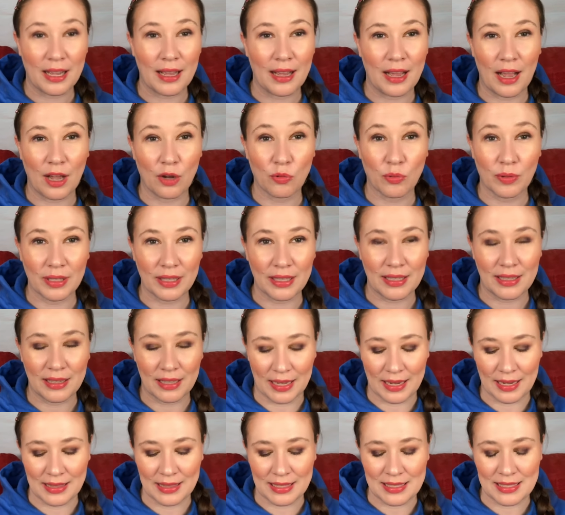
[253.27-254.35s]
I really
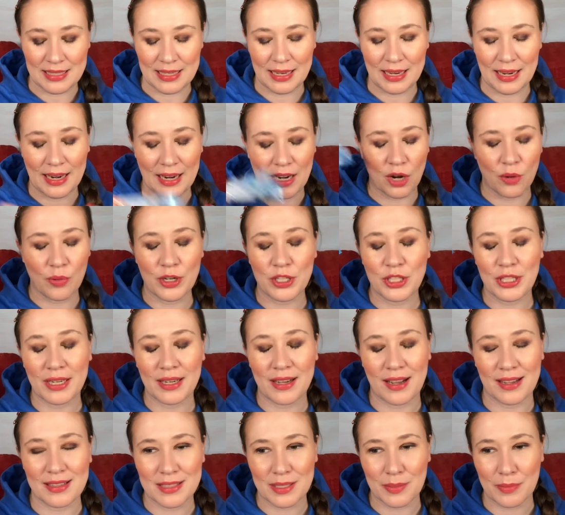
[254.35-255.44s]
like the scent, and I wish I would
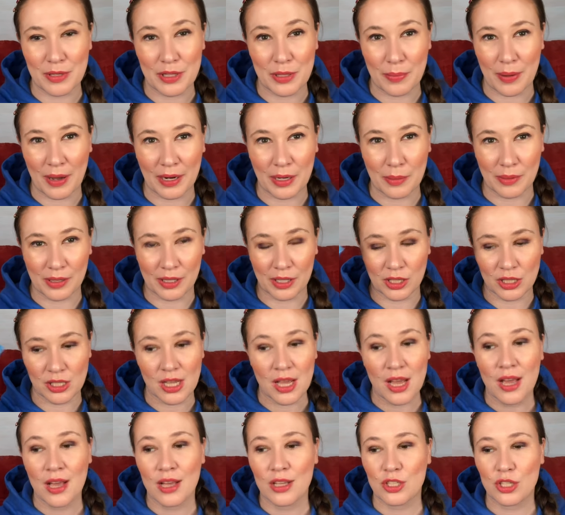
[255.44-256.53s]
gotten some of the body butters.
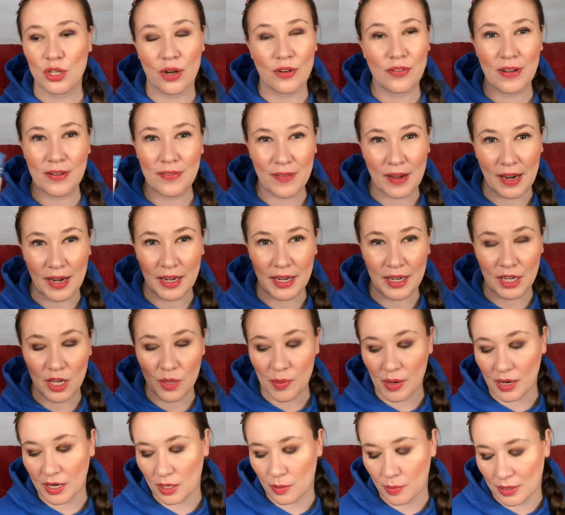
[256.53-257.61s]
So if I find any
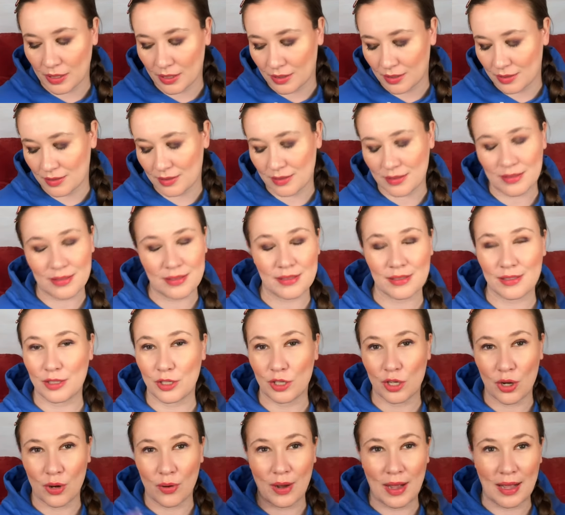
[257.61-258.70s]
body butters, you
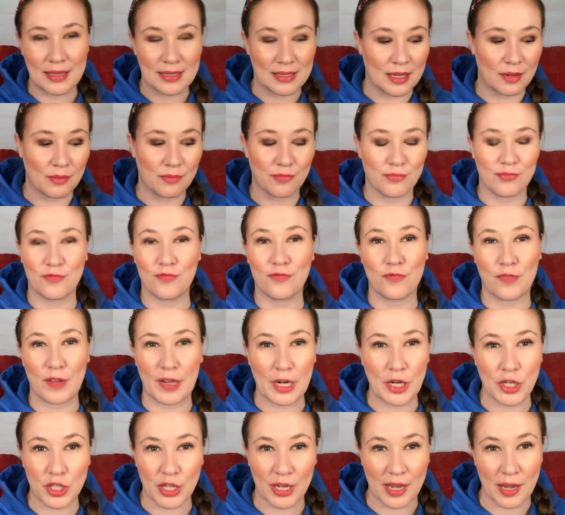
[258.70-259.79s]
know, as I'm
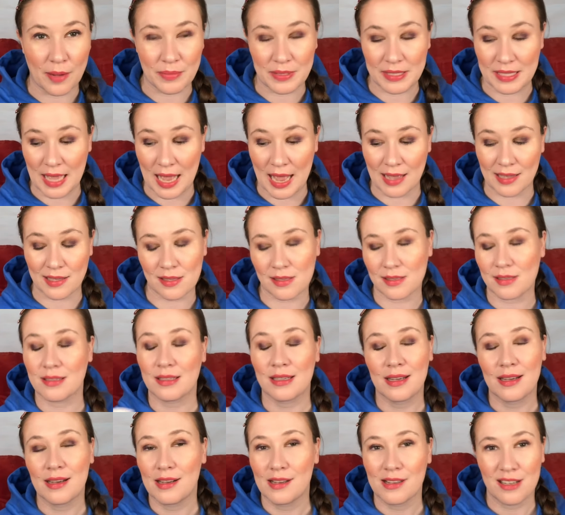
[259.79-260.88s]
finishing up SAS,
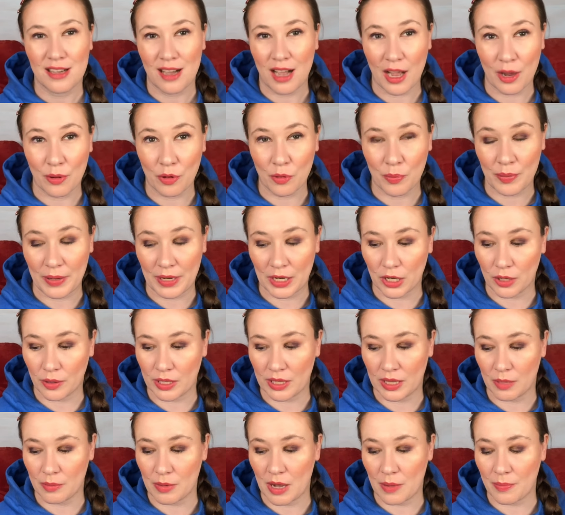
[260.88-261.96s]
I will pick
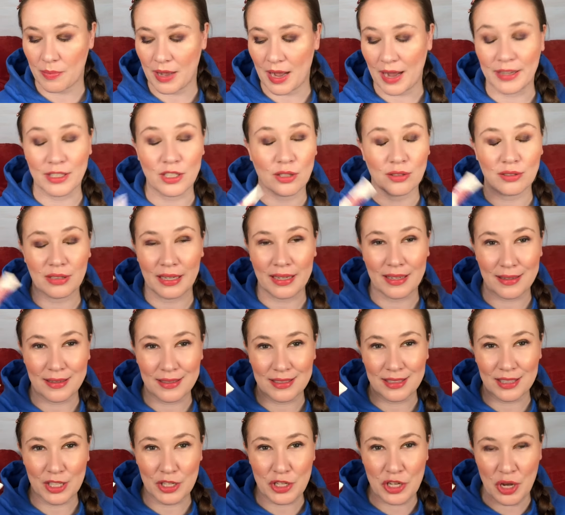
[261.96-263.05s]
them up. I don't like
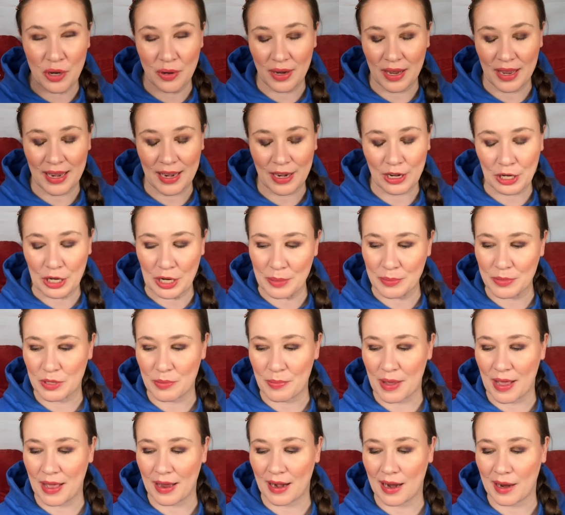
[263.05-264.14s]
the Tocca hand creams,
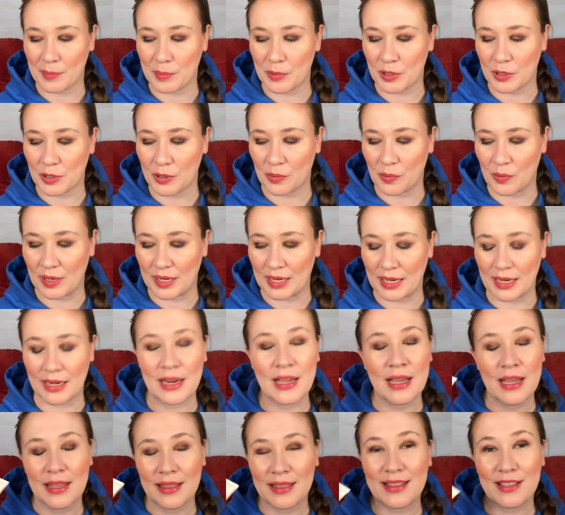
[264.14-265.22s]
but I'm throwing one in.
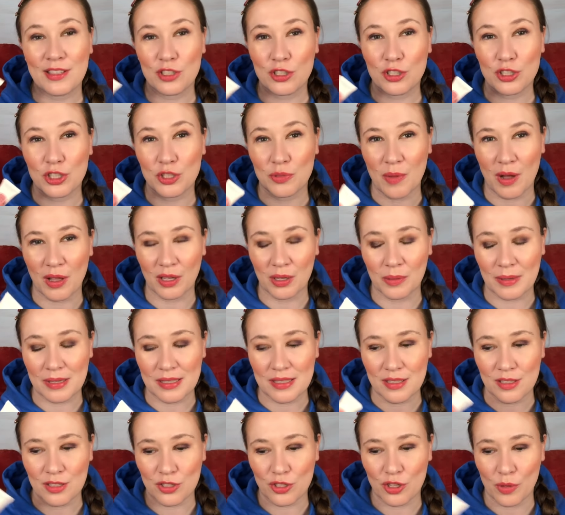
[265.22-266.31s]
These are smaller
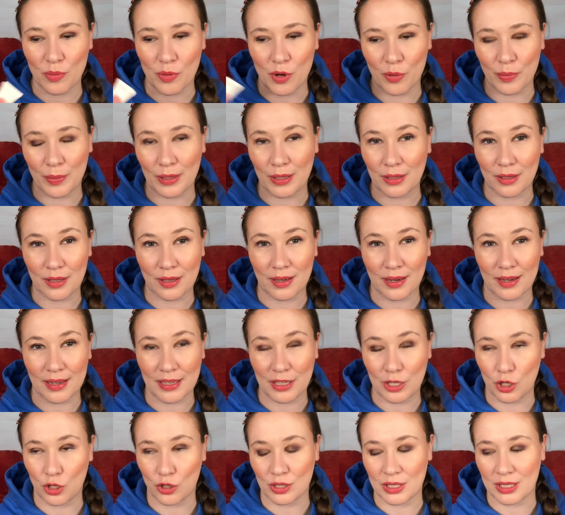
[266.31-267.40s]
ones, so I'm hoping that I
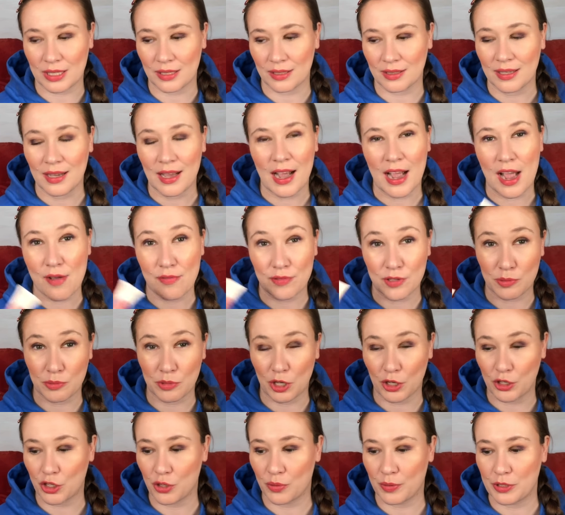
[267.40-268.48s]
can use it. I have some
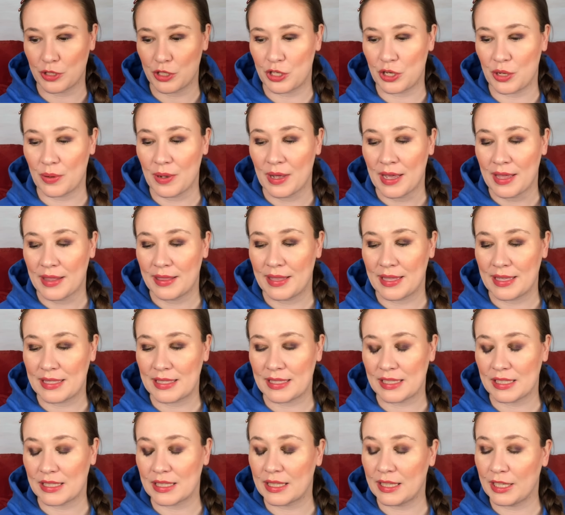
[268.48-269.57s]
larger ones too. This
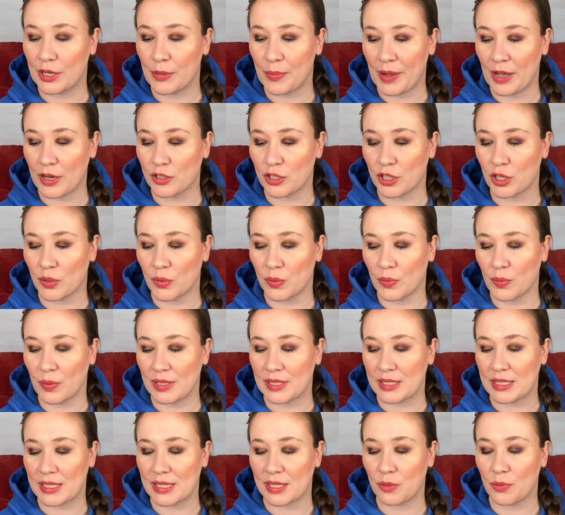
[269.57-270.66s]
is Cleopatra,
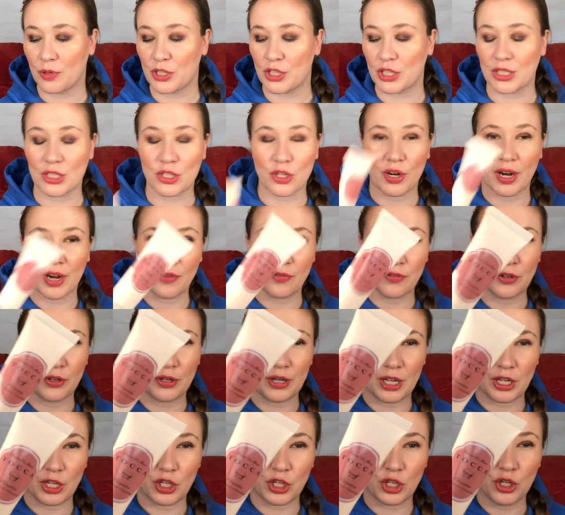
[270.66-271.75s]
which is grapefruit
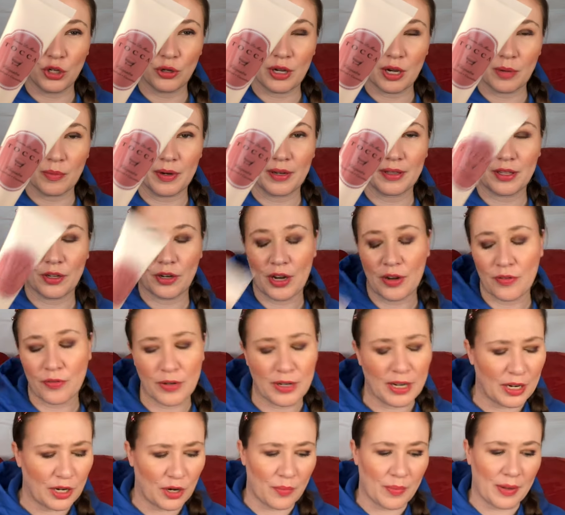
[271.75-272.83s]
and cucumber. The grapefruit
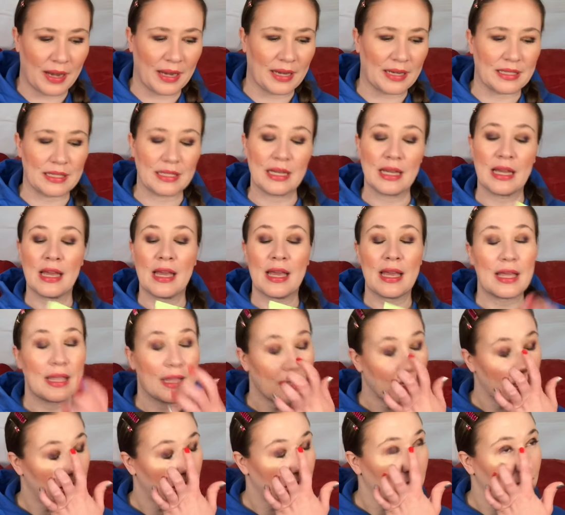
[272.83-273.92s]
I don't mind.
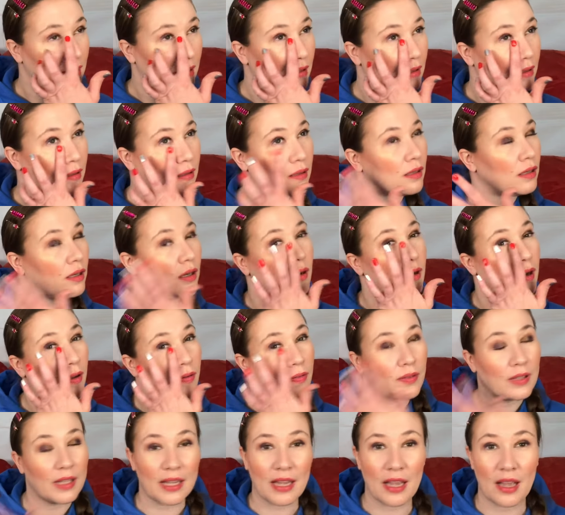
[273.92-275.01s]
Oh, I feel
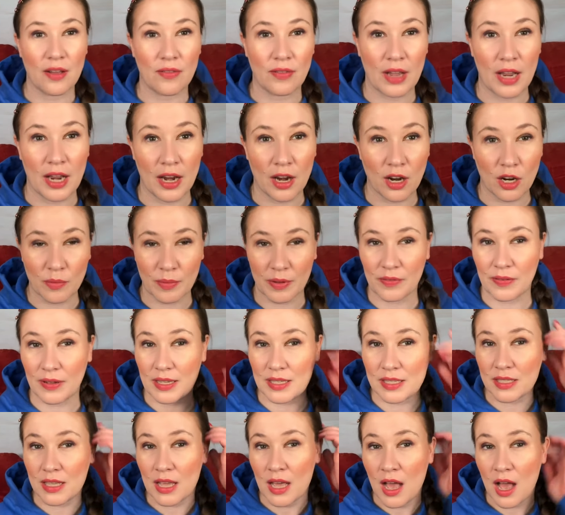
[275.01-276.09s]
like I have a hair on my face.